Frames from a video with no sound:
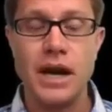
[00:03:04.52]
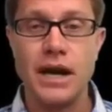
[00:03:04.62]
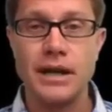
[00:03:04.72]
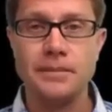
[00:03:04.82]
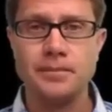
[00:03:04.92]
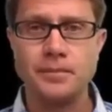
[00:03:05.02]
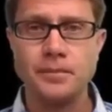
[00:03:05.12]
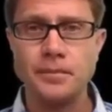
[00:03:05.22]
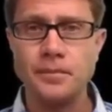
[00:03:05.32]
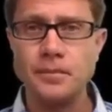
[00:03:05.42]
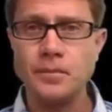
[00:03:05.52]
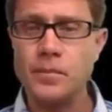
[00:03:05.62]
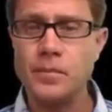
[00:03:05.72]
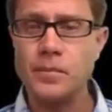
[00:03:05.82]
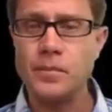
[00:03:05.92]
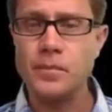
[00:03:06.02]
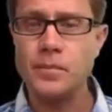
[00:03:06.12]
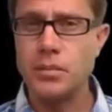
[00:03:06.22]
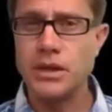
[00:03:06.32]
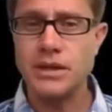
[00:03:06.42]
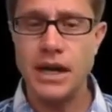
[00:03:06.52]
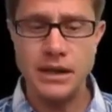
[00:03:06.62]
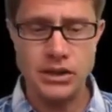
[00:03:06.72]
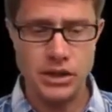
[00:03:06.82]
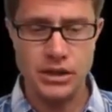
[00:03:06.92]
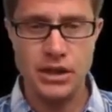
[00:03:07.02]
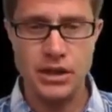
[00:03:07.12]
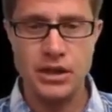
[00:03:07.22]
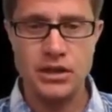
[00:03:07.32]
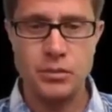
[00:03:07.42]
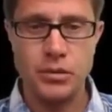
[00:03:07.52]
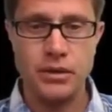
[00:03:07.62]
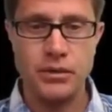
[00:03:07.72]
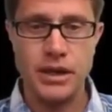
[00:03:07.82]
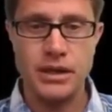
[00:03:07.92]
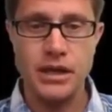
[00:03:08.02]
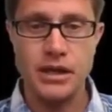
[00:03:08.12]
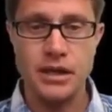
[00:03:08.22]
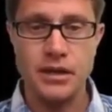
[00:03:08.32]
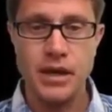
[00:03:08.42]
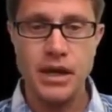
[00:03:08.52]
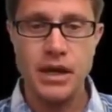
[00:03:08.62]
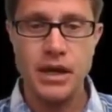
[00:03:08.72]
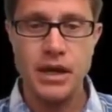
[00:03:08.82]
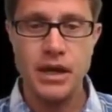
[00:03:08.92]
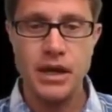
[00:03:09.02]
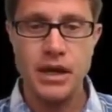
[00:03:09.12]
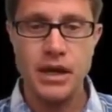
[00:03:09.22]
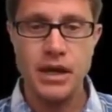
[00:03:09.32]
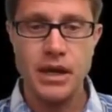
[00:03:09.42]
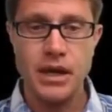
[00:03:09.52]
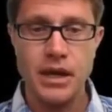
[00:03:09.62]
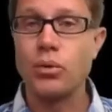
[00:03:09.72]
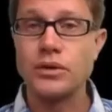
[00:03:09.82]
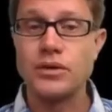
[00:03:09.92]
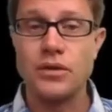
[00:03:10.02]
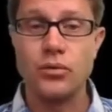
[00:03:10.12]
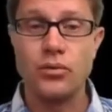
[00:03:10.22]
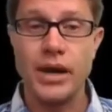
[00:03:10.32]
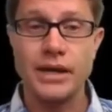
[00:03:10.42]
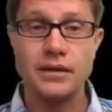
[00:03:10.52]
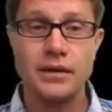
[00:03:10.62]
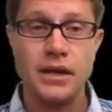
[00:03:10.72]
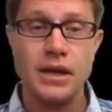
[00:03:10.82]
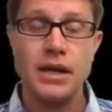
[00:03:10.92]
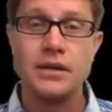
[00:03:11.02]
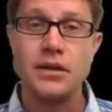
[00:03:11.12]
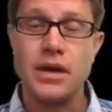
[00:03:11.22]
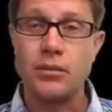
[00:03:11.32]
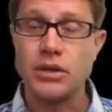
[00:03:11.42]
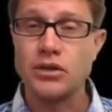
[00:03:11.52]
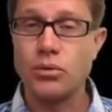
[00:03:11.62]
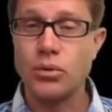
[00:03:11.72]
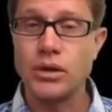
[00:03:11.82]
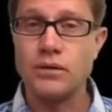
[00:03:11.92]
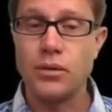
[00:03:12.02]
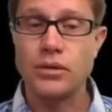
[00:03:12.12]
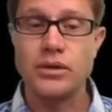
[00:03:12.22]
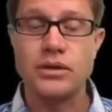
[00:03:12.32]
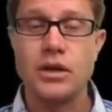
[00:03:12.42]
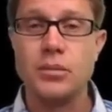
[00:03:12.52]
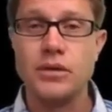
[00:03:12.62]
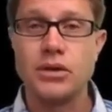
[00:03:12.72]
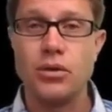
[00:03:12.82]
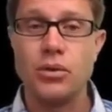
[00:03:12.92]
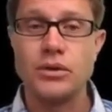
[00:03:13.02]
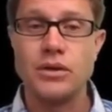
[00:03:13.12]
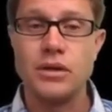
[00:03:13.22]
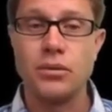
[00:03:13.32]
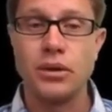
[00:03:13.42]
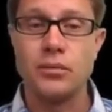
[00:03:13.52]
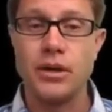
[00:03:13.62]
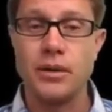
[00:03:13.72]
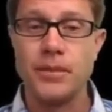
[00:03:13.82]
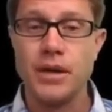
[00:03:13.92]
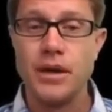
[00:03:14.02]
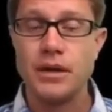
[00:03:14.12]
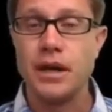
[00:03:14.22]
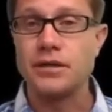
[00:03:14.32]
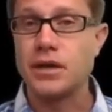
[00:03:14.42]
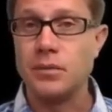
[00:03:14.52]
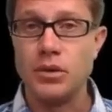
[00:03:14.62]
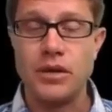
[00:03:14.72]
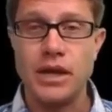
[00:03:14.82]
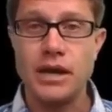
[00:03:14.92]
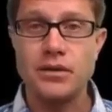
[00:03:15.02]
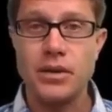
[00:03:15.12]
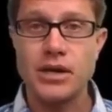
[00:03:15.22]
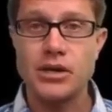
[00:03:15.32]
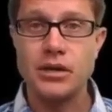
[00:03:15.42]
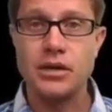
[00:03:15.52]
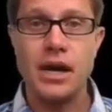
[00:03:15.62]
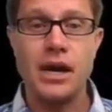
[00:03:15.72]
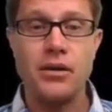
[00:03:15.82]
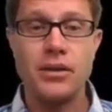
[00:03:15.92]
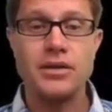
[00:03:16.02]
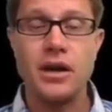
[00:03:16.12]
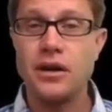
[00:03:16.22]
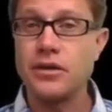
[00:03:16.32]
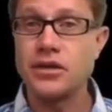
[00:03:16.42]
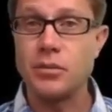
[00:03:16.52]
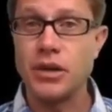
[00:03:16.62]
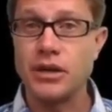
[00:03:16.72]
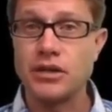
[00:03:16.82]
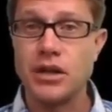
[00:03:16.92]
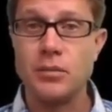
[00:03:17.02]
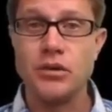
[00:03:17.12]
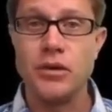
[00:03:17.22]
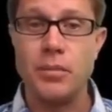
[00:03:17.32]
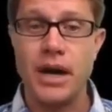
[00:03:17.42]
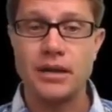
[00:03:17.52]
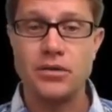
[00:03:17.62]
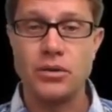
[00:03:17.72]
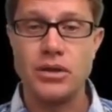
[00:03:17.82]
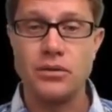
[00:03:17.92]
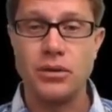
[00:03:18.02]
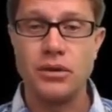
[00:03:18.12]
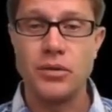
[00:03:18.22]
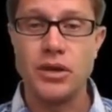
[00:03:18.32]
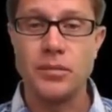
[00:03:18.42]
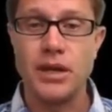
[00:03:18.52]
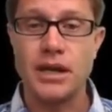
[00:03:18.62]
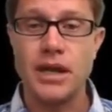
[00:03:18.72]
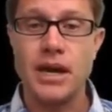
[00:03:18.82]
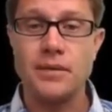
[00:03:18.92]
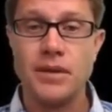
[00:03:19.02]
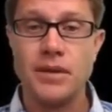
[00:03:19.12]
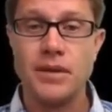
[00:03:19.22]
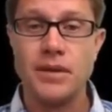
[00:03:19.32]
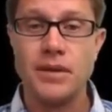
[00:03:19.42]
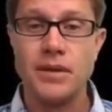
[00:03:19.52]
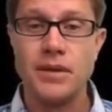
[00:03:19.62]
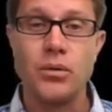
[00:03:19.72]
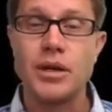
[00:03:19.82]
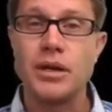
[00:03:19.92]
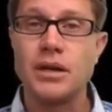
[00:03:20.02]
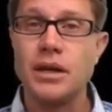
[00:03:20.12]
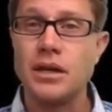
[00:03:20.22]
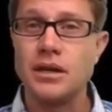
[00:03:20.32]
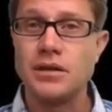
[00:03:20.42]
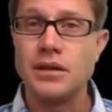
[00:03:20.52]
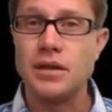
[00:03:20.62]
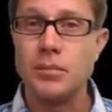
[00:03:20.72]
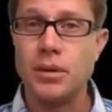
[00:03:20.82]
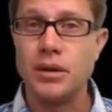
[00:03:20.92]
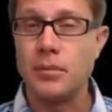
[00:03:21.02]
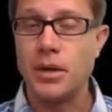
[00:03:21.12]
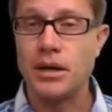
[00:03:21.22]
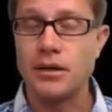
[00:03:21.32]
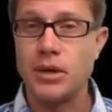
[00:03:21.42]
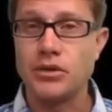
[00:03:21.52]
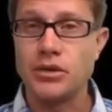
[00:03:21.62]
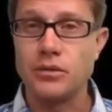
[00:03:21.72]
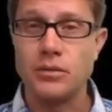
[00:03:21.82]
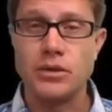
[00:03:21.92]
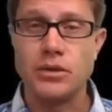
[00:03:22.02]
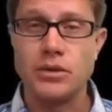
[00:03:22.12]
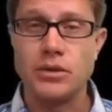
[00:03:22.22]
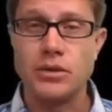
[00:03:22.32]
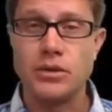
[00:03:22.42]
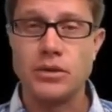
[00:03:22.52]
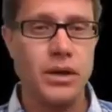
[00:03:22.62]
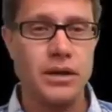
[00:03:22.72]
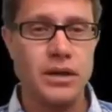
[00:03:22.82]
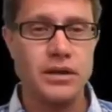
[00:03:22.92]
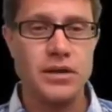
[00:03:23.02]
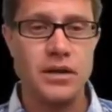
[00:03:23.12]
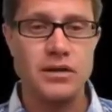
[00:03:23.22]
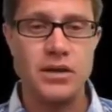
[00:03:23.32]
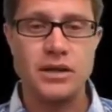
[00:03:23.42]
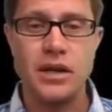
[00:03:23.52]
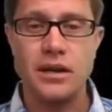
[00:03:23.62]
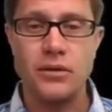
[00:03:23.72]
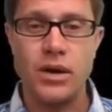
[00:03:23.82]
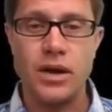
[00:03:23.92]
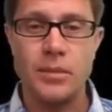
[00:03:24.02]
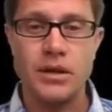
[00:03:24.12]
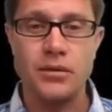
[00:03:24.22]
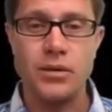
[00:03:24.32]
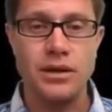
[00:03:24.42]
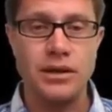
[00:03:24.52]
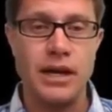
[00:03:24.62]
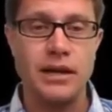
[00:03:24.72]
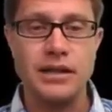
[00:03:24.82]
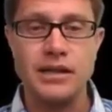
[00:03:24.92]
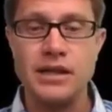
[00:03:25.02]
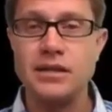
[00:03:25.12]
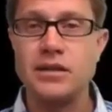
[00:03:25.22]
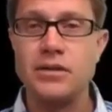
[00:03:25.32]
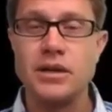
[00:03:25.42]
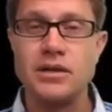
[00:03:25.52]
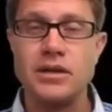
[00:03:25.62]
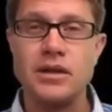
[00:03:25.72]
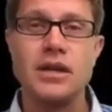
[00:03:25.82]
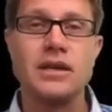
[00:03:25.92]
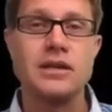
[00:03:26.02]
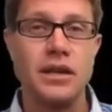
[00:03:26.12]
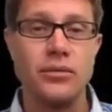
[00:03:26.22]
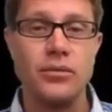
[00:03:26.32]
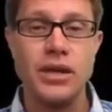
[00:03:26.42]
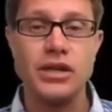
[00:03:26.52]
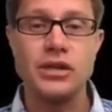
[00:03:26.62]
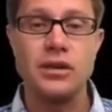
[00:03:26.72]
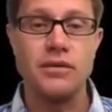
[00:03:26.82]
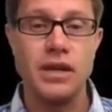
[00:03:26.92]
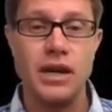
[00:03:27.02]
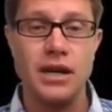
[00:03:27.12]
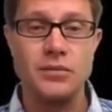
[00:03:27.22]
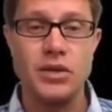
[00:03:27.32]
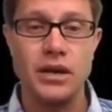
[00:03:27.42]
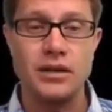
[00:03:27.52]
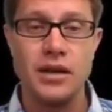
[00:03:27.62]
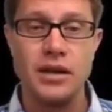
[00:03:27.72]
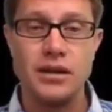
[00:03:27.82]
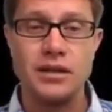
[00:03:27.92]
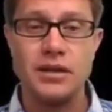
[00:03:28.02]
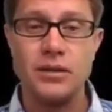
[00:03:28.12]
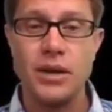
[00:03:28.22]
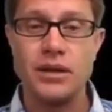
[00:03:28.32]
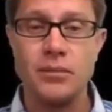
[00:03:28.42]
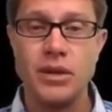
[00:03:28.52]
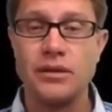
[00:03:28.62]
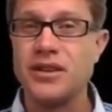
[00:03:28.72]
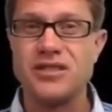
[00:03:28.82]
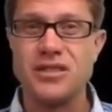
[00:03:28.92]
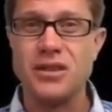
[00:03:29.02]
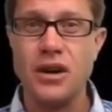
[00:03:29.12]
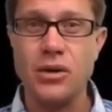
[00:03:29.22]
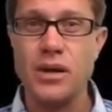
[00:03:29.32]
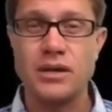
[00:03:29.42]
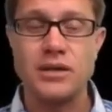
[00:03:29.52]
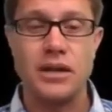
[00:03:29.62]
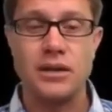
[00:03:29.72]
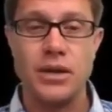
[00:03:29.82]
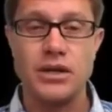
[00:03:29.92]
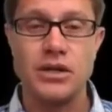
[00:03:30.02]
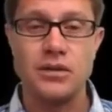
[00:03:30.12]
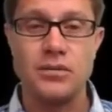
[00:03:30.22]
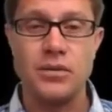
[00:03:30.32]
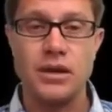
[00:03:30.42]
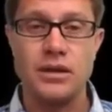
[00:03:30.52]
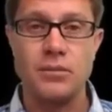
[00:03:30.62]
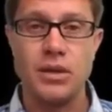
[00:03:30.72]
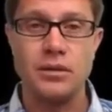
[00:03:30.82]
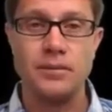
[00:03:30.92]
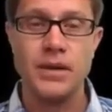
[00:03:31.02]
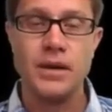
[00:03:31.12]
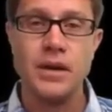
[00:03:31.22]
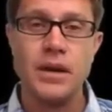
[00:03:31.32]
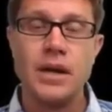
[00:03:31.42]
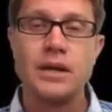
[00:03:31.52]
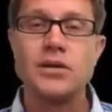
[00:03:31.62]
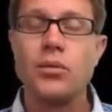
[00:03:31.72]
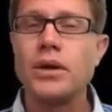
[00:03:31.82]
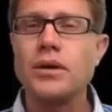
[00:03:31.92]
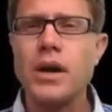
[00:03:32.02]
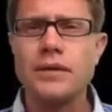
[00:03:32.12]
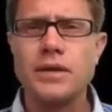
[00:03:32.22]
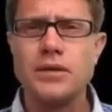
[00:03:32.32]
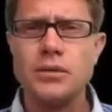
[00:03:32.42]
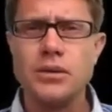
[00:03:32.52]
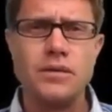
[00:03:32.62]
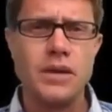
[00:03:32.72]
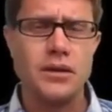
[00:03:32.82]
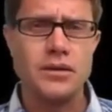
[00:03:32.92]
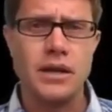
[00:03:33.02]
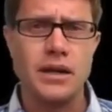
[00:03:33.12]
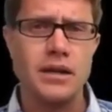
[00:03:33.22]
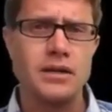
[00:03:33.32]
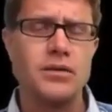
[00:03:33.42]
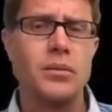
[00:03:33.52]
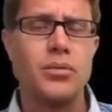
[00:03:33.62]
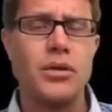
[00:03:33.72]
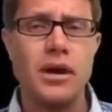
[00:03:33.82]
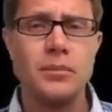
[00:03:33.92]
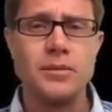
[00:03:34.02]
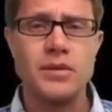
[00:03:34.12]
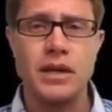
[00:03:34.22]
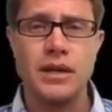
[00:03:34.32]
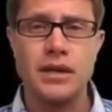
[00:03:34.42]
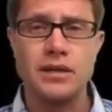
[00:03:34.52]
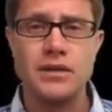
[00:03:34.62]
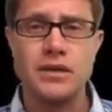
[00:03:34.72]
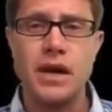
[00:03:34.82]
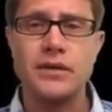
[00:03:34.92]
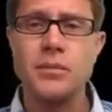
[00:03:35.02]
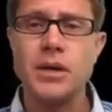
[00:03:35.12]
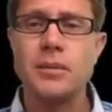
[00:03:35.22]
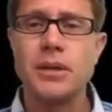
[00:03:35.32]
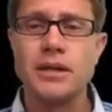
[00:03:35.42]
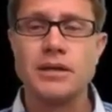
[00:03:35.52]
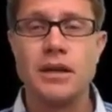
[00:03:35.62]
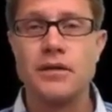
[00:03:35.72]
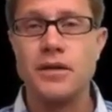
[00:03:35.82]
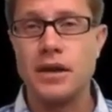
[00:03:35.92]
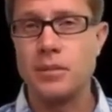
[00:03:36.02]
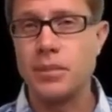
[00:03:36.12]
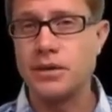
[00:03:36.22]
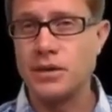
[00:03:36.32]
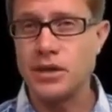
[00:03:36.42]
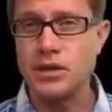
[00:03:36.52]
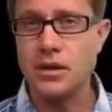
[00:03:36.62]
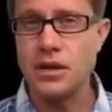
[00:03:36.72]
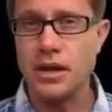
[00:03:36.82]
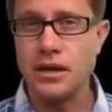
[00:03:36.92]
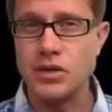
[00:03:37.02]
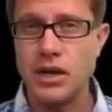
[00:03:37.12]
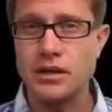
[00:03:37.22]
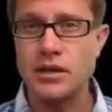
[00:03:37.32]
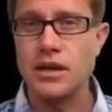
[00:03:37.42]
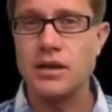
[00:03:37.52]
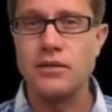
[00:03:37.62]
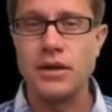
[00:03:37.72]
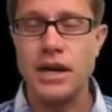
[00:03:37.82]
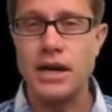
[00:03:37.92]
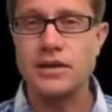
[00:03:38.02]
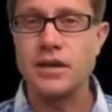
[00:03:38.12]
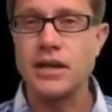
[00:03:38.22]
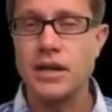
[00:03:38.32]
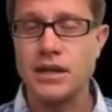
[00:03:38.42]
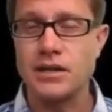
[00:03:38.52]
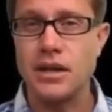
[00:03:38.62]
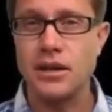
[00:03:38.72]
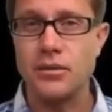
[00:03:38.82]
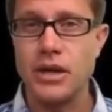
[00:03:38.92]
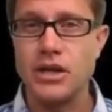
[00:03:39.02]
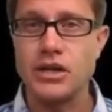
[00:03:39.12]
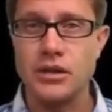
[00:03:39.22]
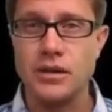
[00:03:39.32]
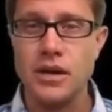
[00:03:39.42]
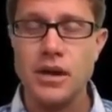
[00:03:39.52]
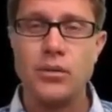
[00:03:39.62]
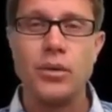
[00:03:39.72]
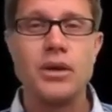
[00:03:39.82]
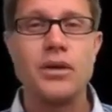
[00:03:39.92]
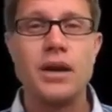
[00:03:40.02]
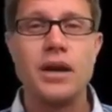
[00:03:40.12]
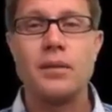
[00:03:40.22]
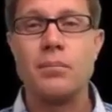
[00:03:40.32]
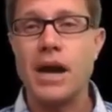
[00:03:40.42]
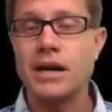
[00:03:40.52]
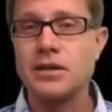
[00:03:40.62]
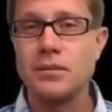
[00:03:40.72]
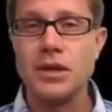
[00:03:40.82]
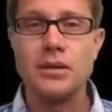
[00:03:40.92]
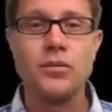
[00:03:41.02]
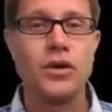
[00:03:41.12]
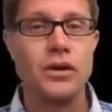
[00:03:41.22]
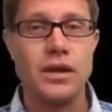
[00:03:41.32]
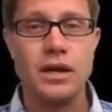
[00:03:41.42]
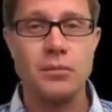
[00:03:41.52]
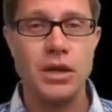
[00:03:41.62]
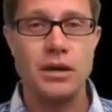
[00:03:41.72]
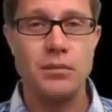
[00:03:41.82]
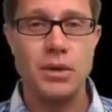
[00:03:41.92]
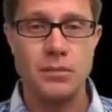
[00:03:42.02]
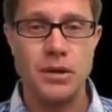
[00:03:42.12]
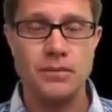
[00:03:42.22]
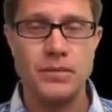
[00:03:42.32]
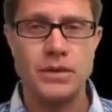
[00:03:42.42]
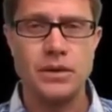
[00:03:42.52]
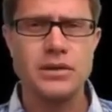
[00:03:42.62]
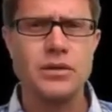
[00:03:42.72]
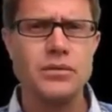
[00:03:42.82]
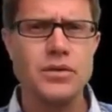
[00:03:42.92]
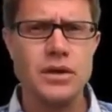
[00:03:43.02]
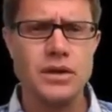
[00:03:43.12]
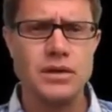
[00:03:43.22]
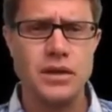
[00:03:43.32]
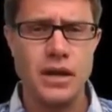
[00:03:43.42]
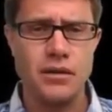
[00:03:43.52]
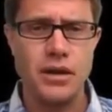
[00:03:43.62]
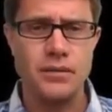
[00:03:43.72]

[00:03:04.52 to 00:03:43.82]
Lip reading: side, there's going to be tension in this spring right here, and it's going to pull it towards the right. And so that restoring force is going to move it towards equilibrium. Now it's going to move in that direction. Now this other spring is going to move it back towards equilibrium like that. And so what we're going to get is a simple harmonic motion. What's cool about this one is there's an accelerometer with little LEDs, so you can see the acceleration of the object. You can see right in the middle, there's no acceleration right in the middle. And so what do you have to do in videos like this or in problems like this? You have to be able to identify the position of the object and the velocity and acceleration. When are they at a maximum? When are they going to be at a minimum? So let's use this scenario.